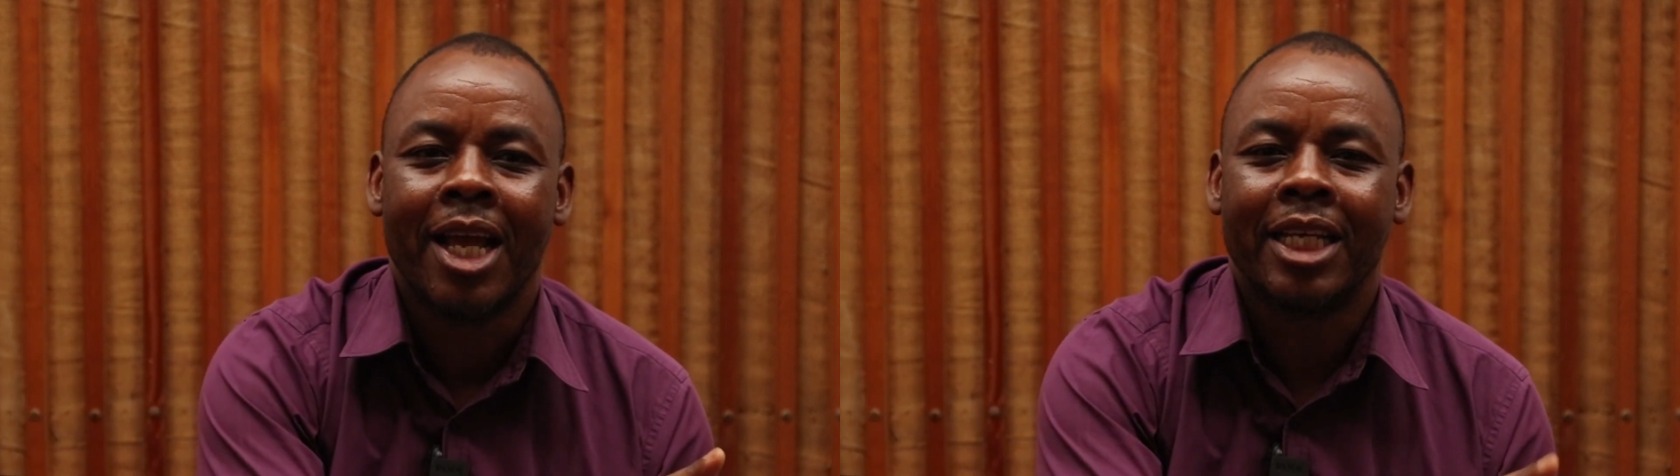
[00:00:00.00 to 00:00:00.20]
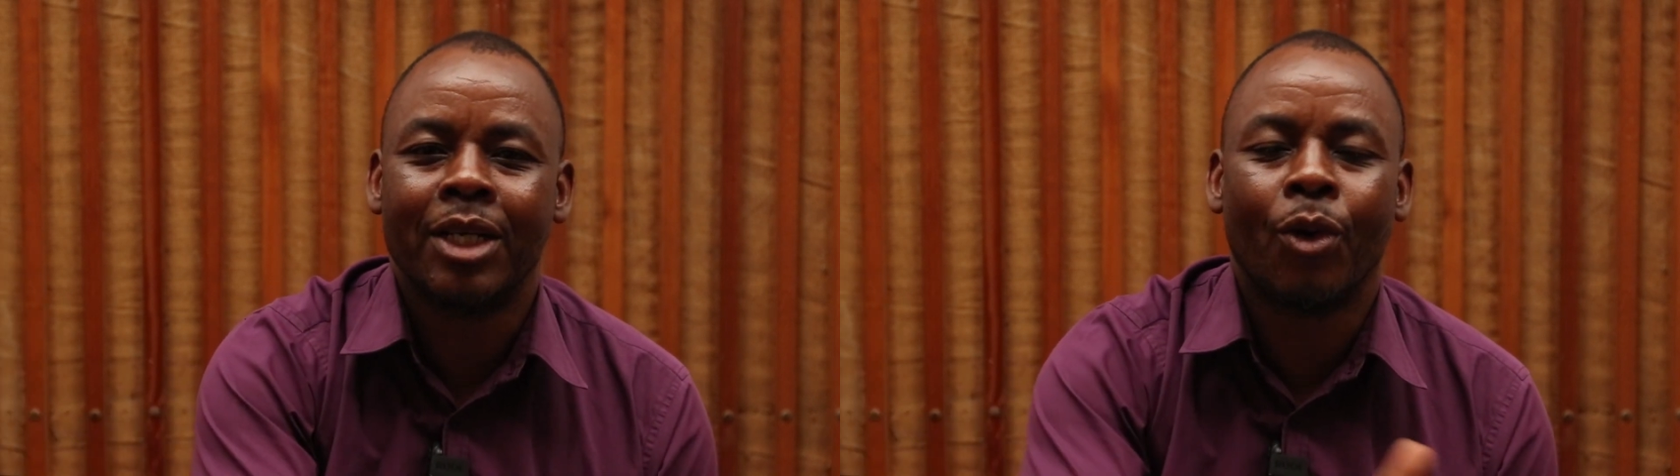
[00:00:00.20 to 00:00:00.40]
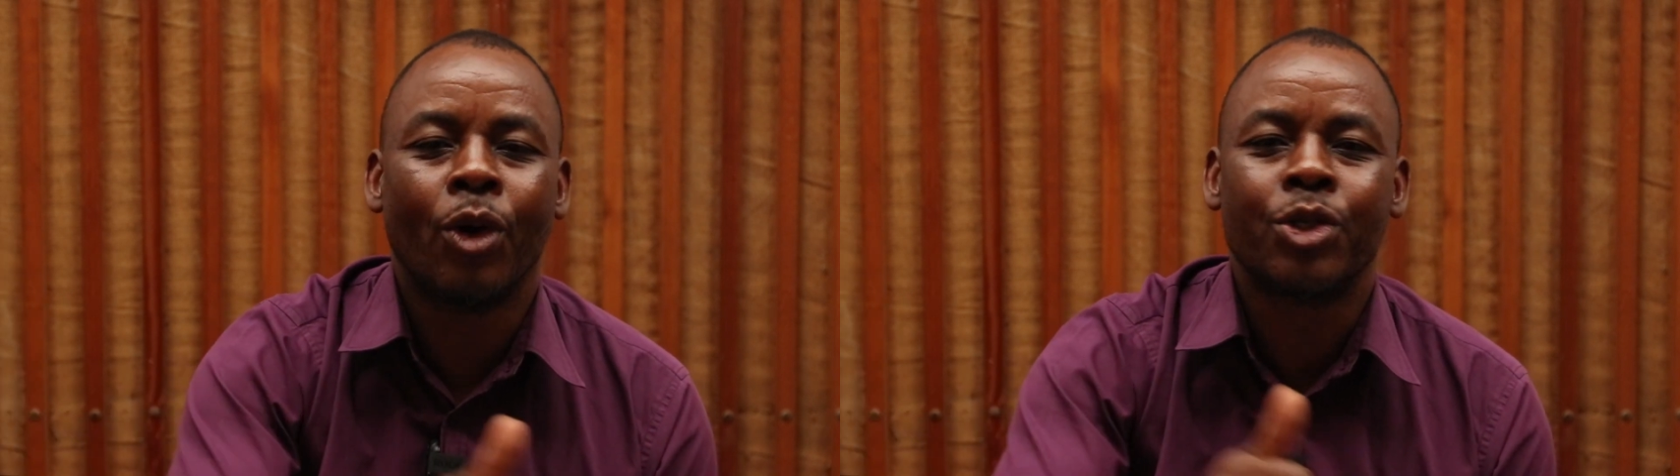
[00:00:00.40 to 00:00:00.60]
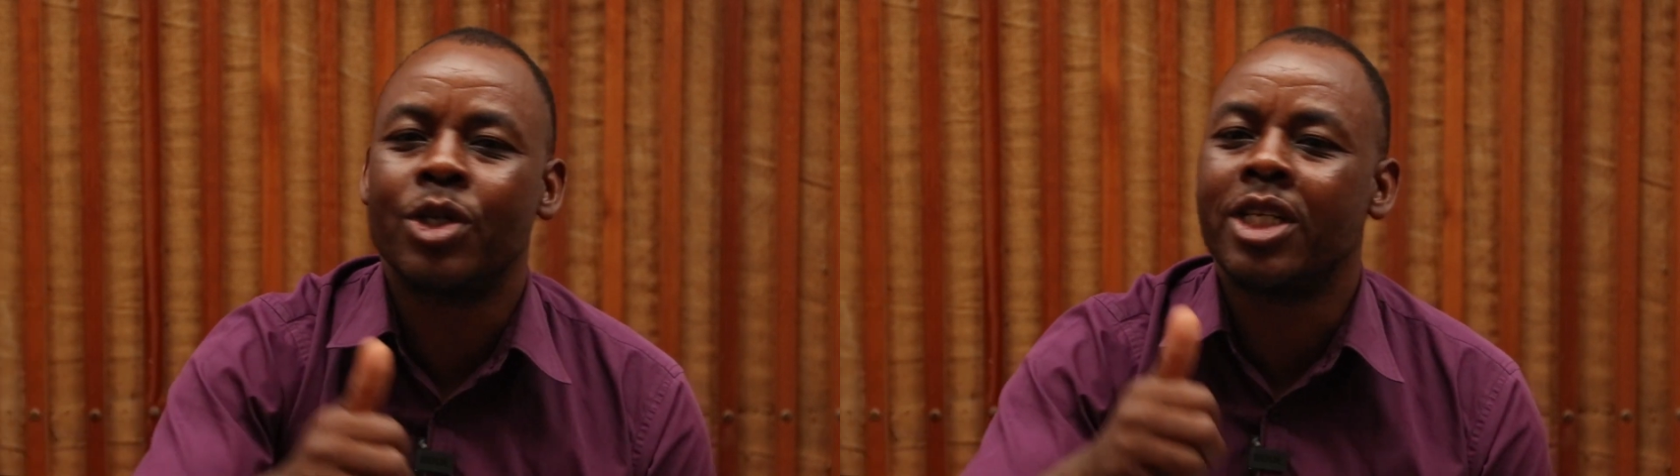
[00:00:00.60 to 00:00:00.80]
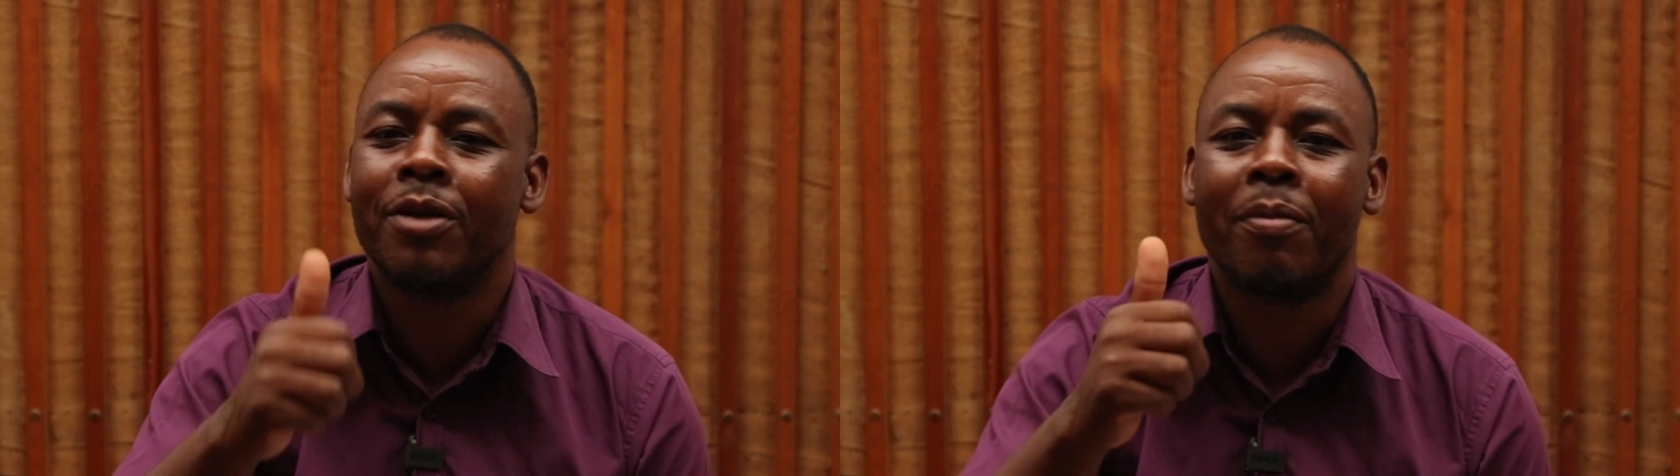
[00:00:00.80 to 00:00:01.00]
He also
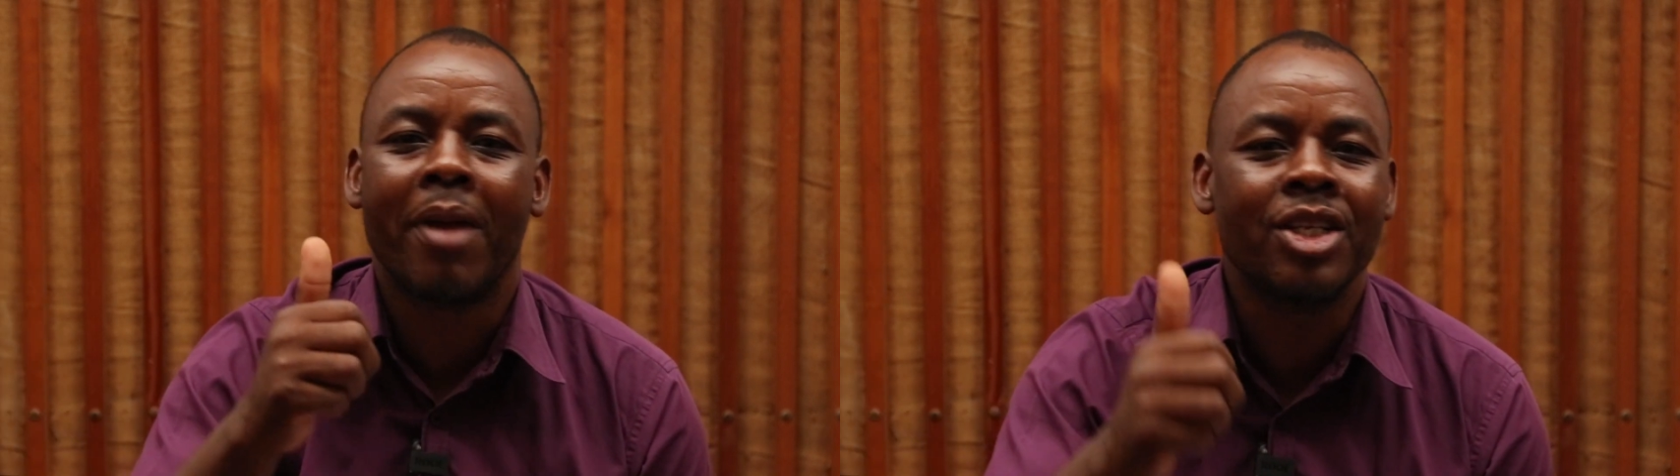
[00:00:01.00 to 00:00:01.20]
didn't